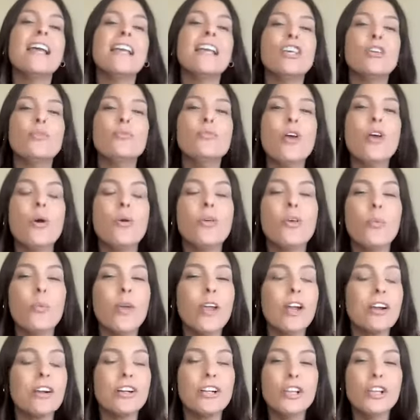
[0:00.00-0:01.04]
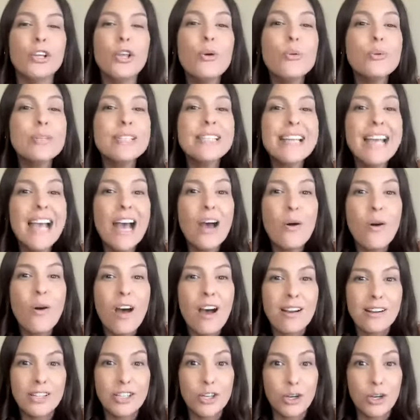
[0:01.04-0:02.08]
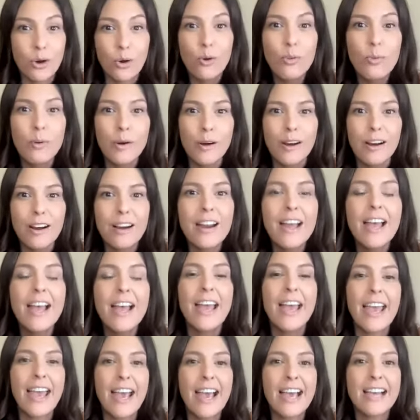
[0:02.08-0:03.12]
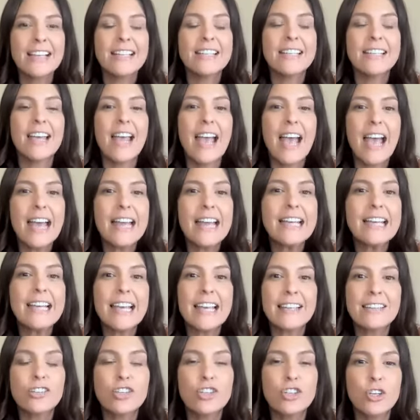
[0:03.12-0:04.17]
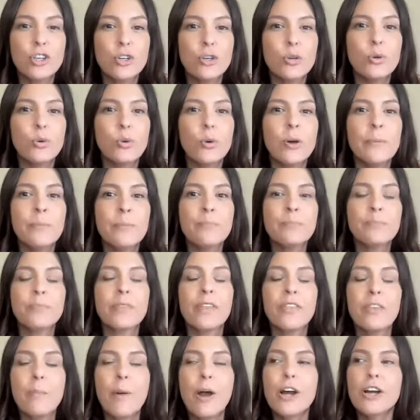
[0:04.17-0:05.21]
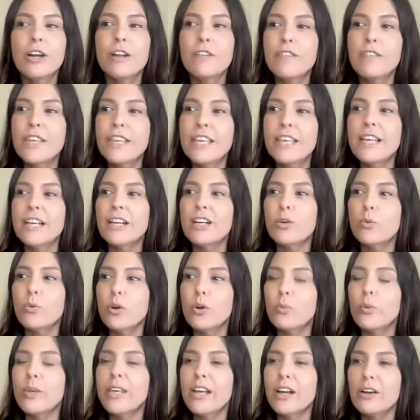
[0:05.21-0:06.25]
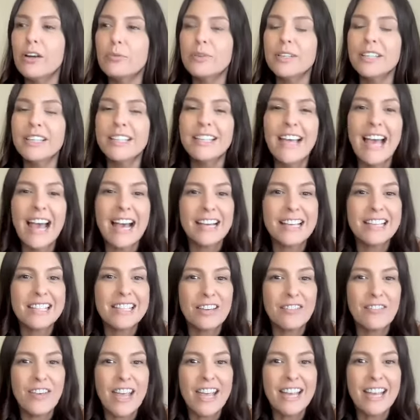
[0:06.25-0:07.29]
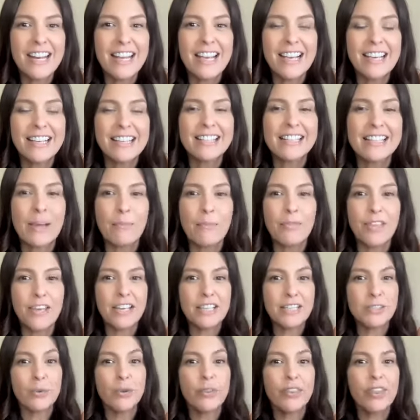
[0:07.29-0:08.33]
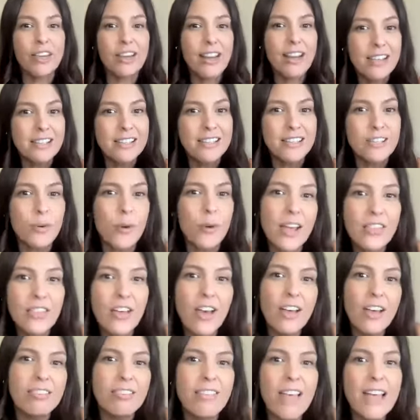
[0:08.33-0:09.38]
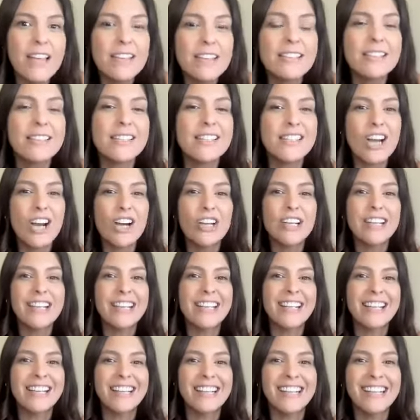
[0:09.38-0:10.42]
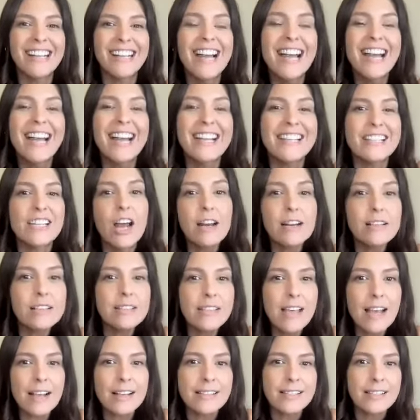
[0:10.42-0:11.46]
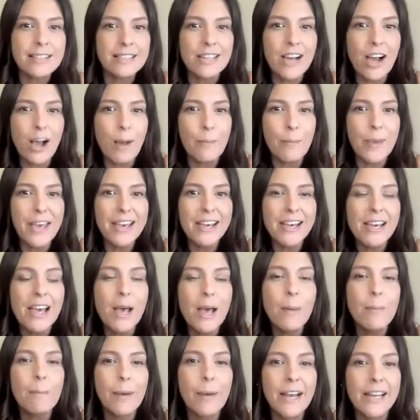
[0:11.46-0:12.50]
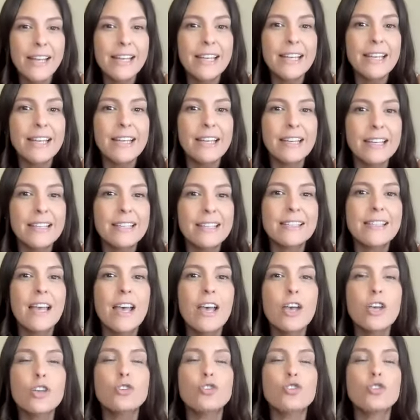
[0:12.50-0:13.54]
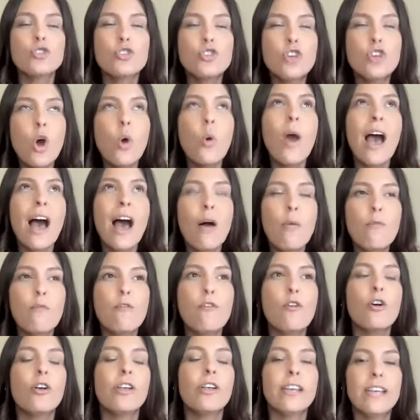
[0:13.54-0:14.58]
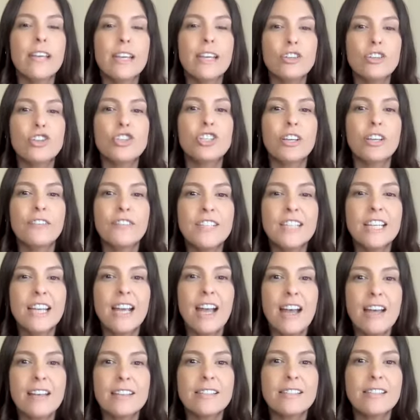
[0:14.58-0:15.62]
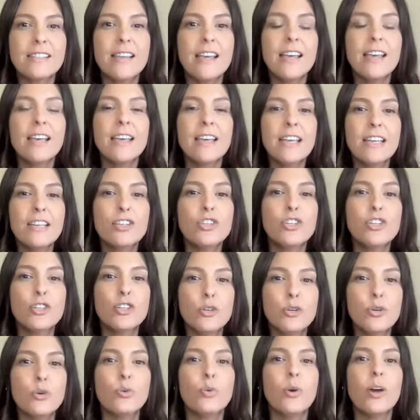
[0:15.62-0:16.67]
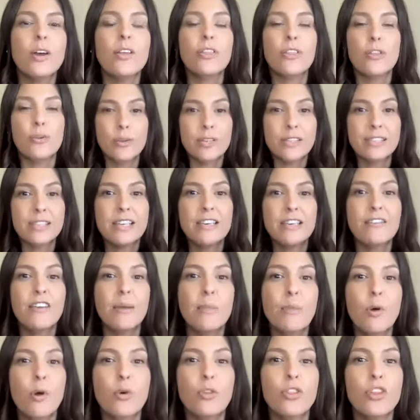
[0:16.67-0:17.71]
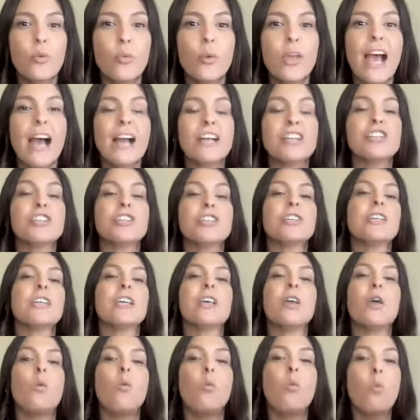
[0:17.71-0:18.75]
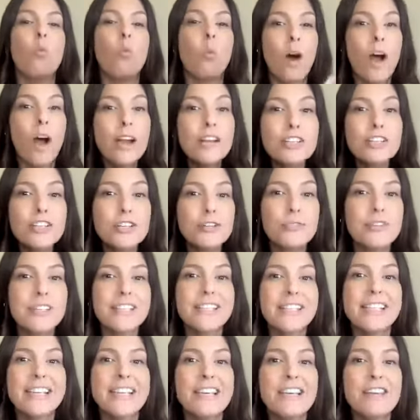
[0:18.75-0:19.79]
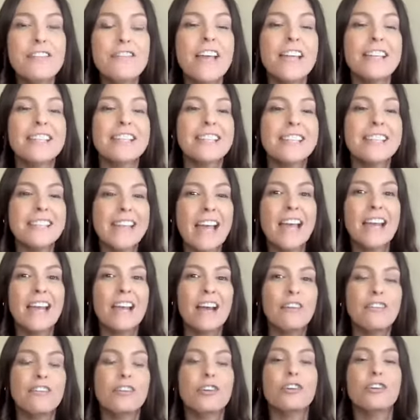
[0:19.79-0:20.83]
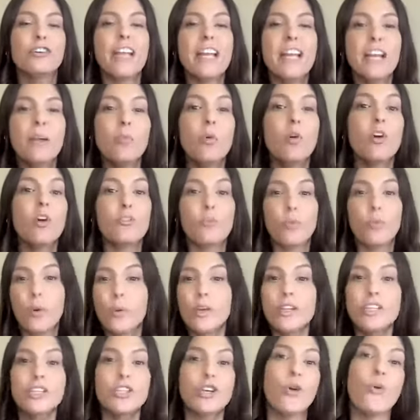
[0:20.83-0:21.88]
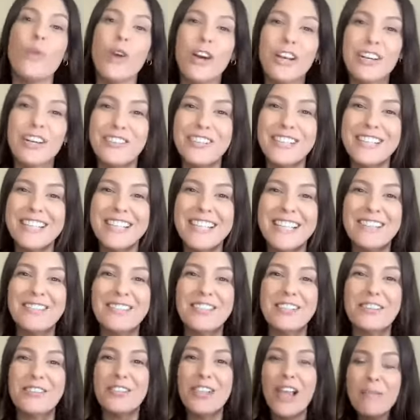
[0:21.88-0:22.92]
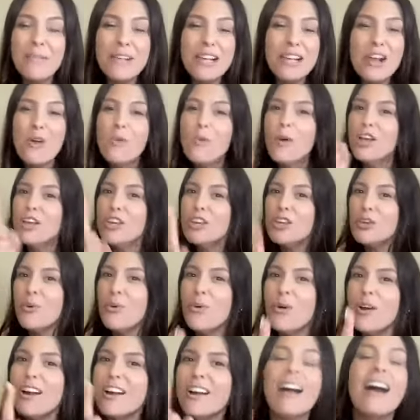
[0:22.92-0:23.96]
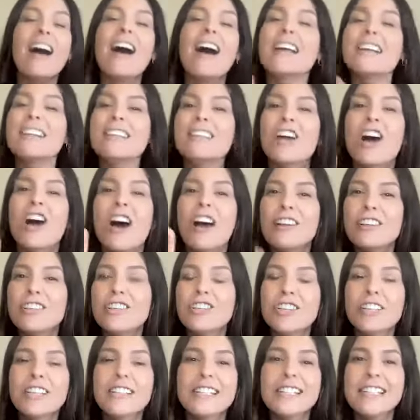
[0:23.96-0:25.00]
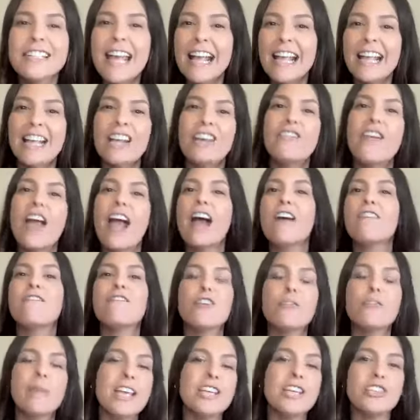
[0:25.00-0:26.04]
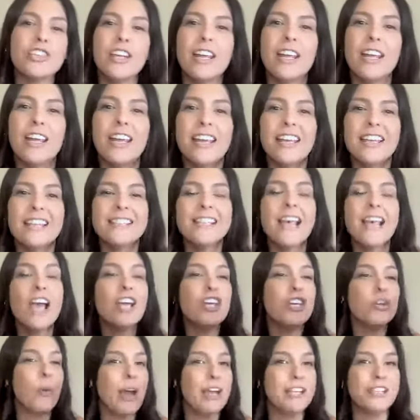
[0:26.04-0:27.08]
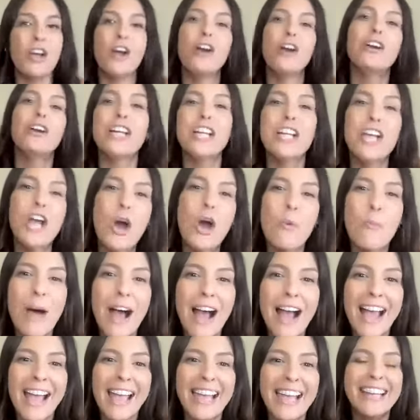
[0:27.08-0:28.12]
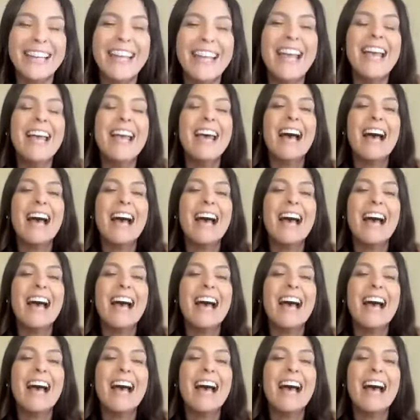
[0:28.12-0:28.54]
You know that we are closing out October and heading into the part of the year where we are really excavating some things within us. So I thought, let's start here. It's not a sexy topic, but it is so helpful in shifting us into the receiving mode that we actually want to receive instead of creating more of what we don't want to receive. So let me know what your unconscious negative affirmation is. You guys already know mine.